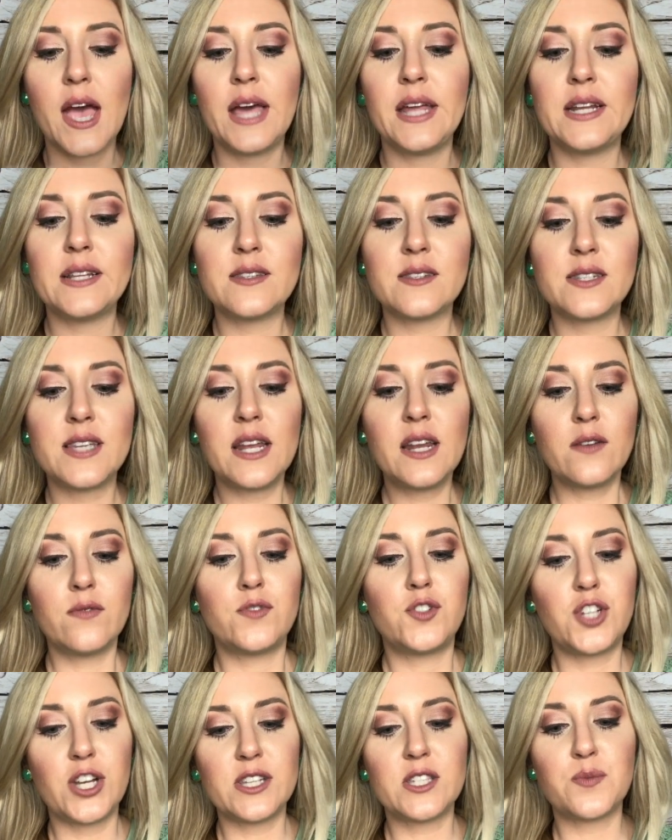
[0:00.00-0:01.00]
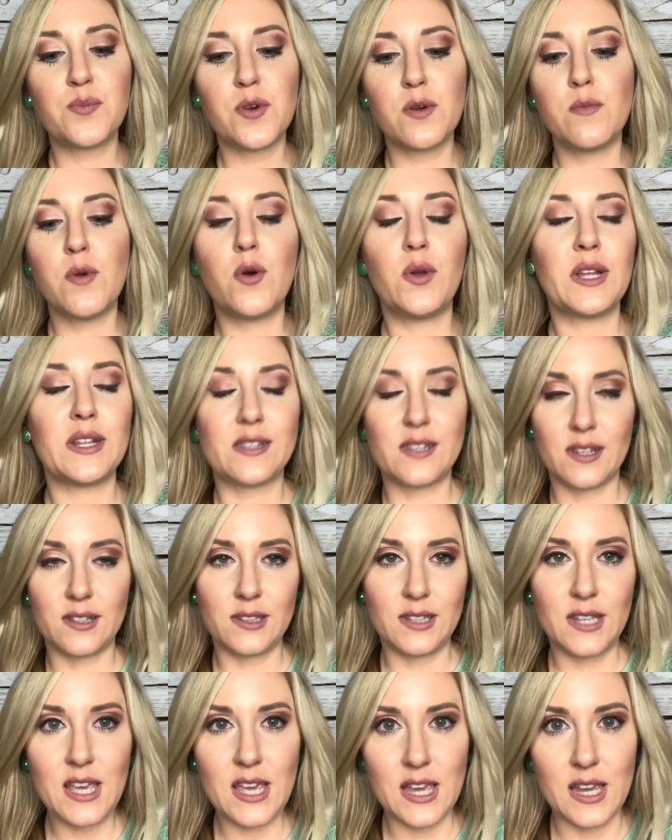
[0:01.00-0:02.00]
And instead of just promoting to
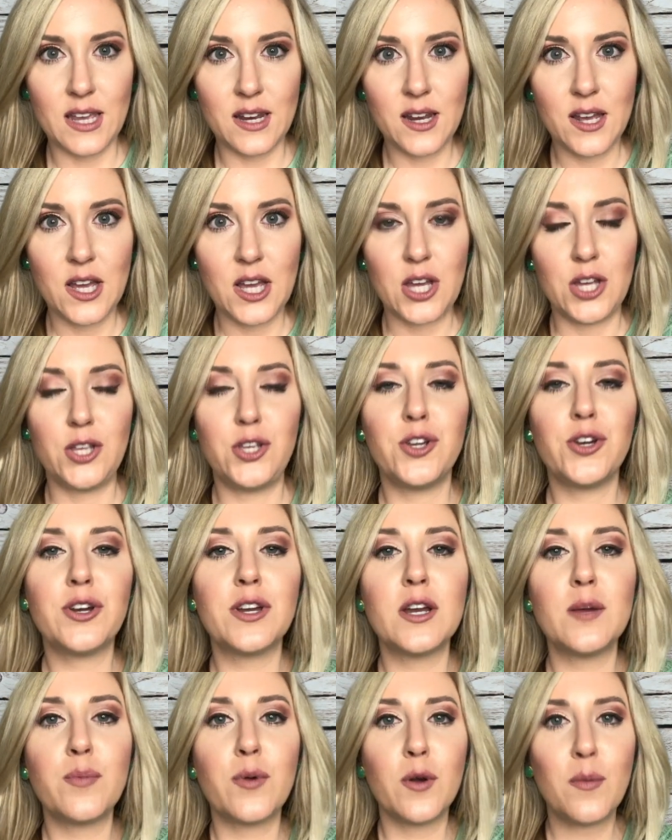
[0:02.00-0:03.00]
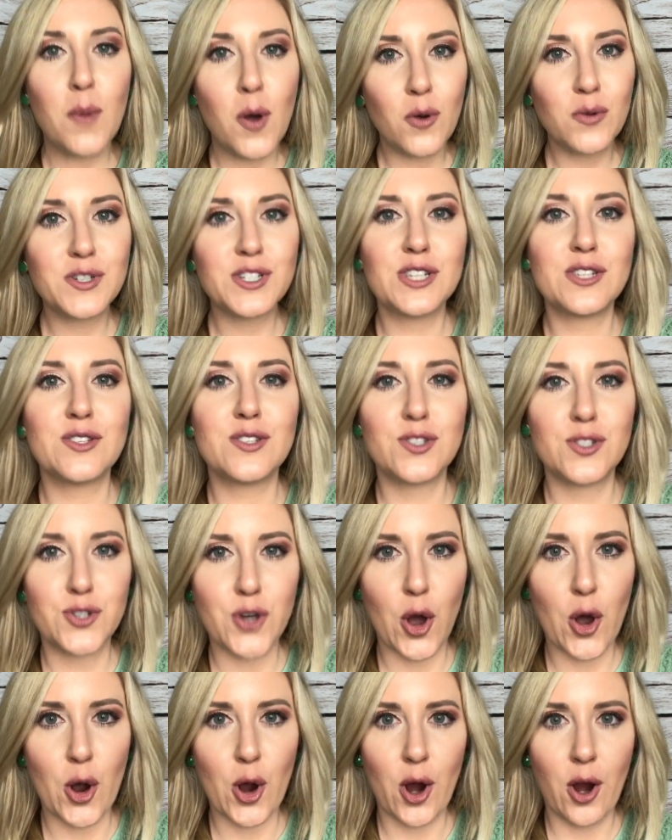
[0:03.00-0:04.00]
lead, you're gonna promote to
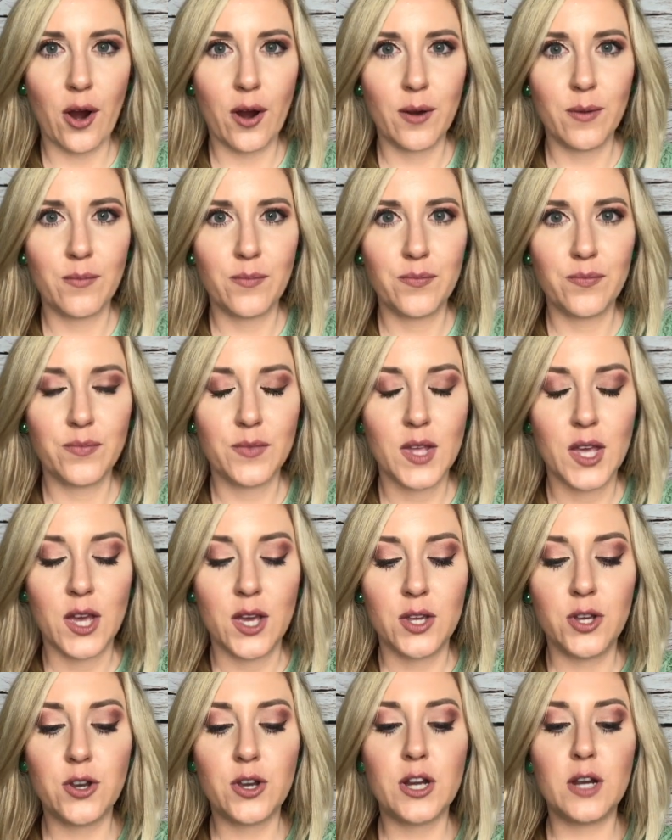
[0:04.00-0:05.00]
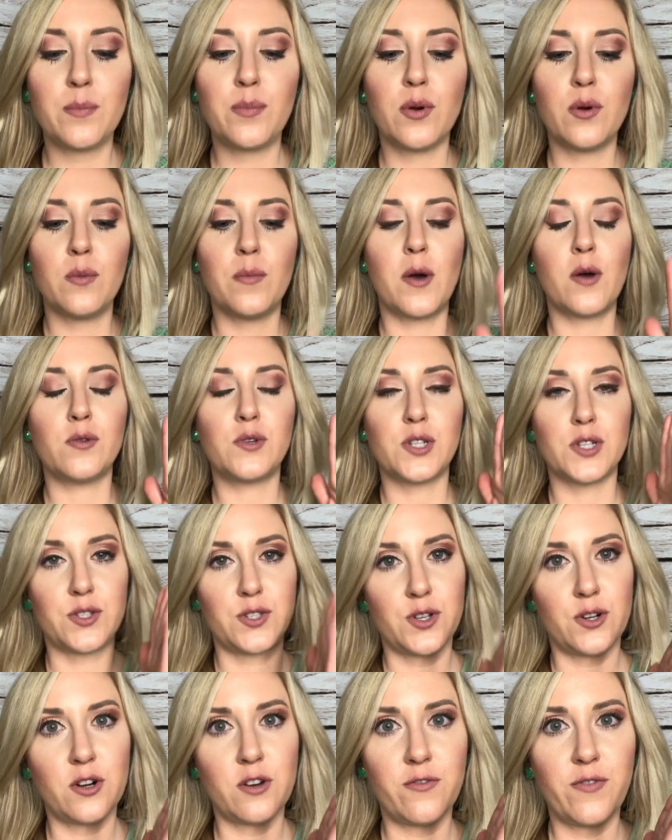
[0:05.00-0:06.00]
star. You're gonna promote to
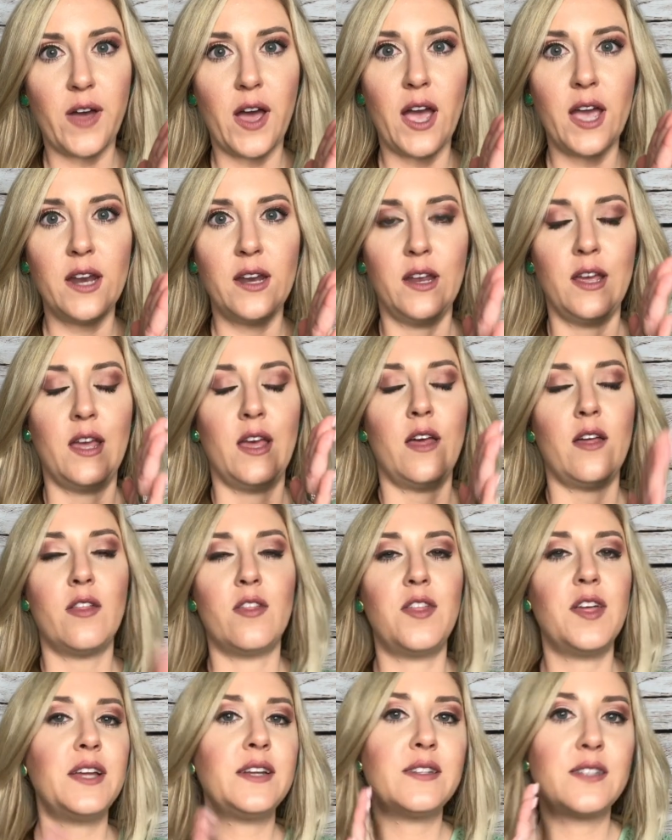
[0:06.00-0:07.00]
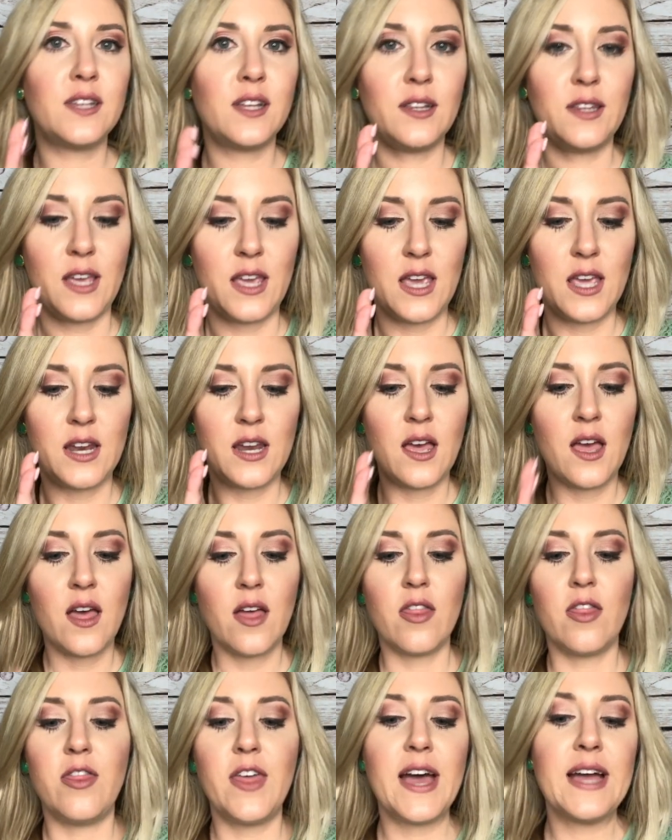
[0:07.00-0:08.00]
certified, then to lead,
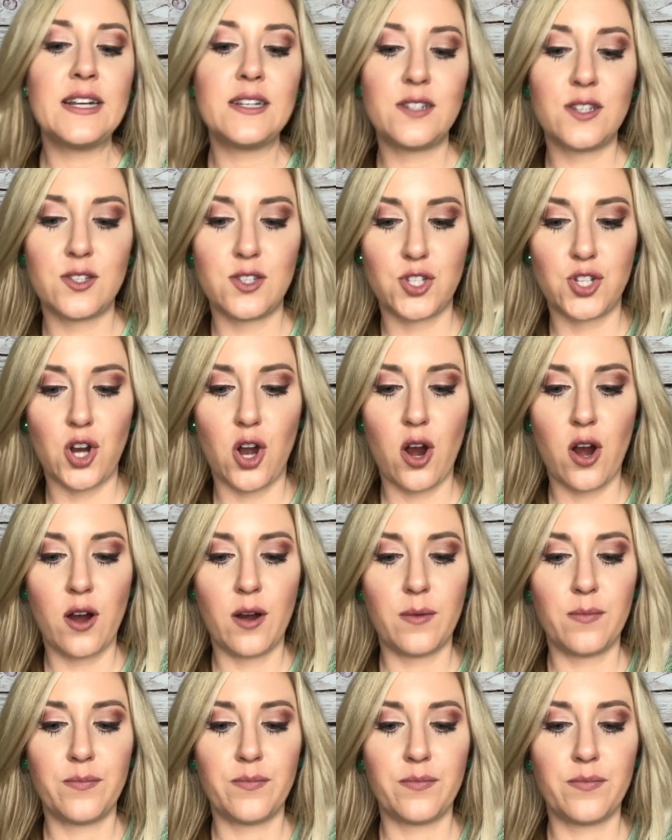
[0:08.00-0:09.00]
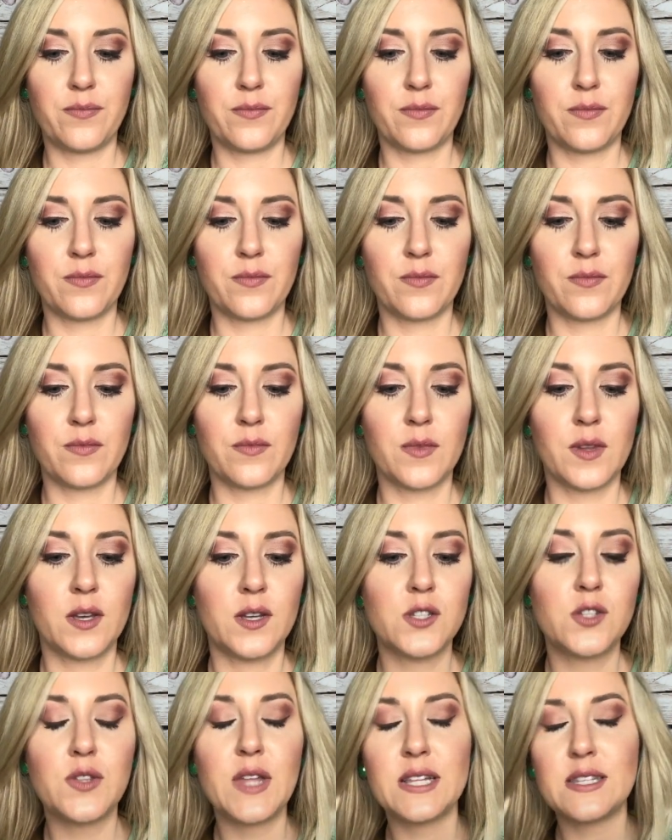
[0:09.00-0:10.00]
then to star.
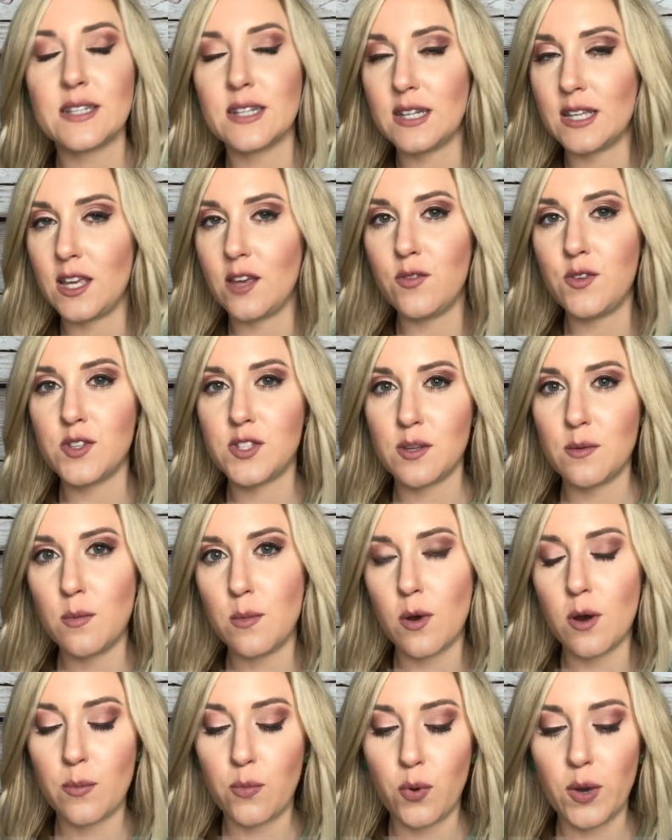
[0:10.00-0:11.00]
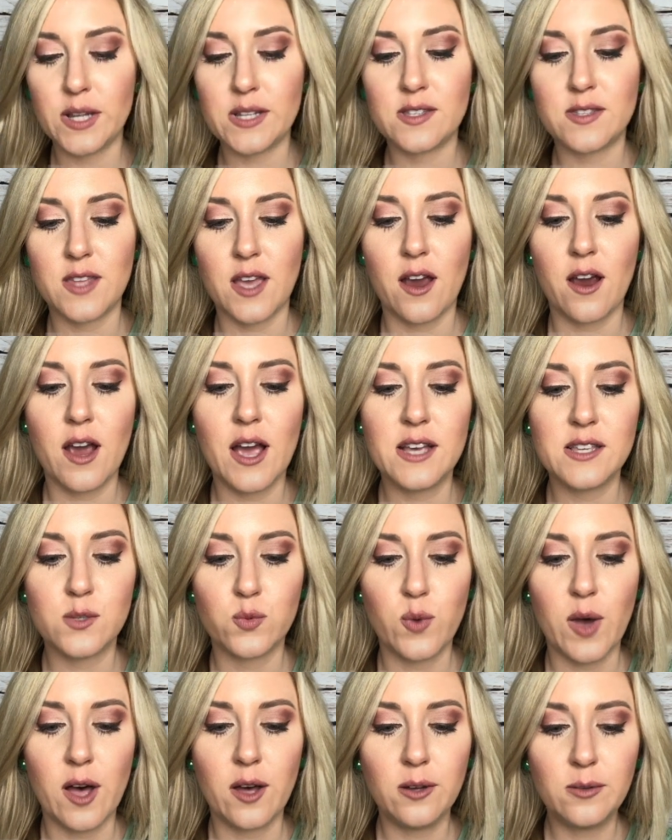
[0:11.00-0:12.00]
So that's gonna give you some more points there as
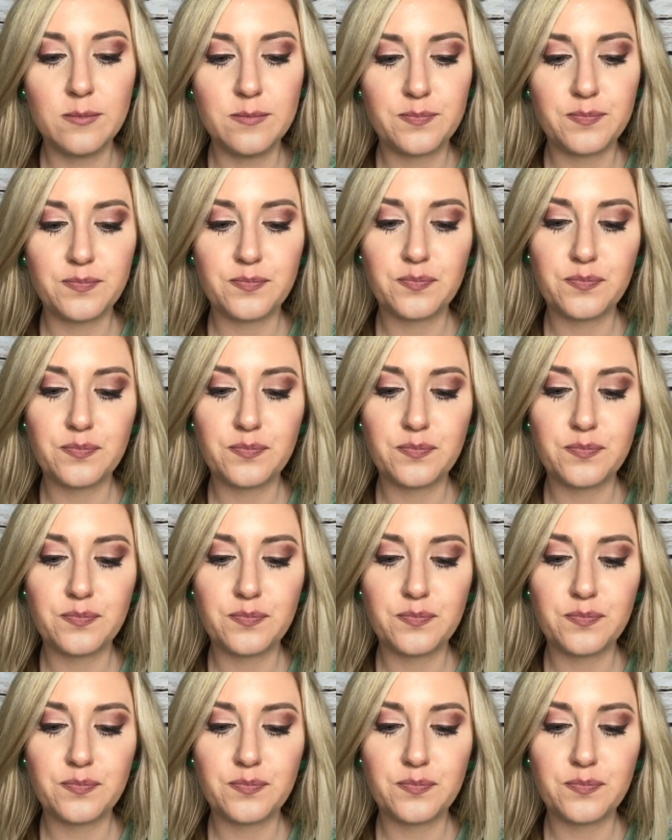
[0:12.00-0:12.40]
well.